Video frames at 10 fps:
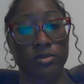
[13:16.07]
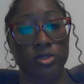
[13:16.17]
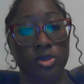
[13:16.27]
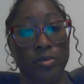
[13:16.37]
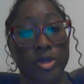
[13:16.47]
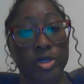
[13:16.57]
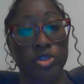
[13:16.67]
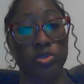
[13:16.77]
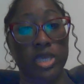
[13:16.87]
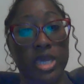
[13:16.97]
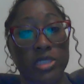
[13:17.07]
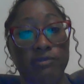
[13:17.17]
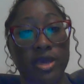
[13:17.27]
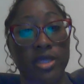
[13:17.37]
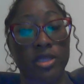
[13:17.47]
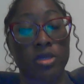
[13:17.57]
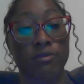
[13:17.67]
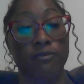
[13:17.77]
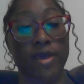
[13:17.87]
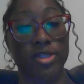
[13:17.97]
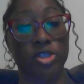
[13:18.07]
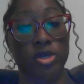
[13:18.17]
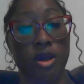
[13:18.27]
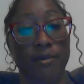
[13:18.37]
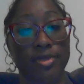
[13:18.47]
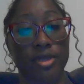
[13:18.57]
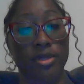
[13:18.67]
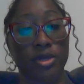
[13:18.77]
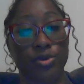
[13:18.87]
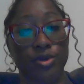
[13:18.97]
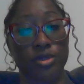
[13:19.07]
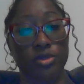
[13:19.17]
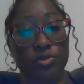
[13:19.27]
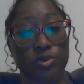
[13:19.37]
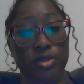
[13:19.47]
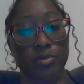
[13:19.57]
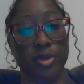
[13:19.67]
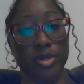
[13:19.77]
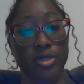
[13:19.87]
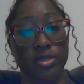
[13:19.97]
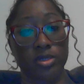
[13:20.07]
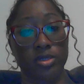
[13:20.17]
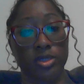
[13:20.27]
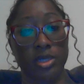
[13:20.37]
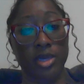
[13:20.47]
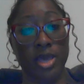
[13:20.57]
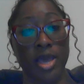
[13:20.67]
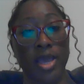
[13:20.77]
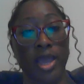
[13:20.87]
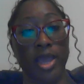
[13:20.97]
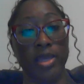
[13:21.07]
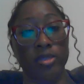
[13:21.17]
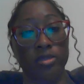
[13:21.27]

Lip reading: So marital satisfaction often decreases with parenthood and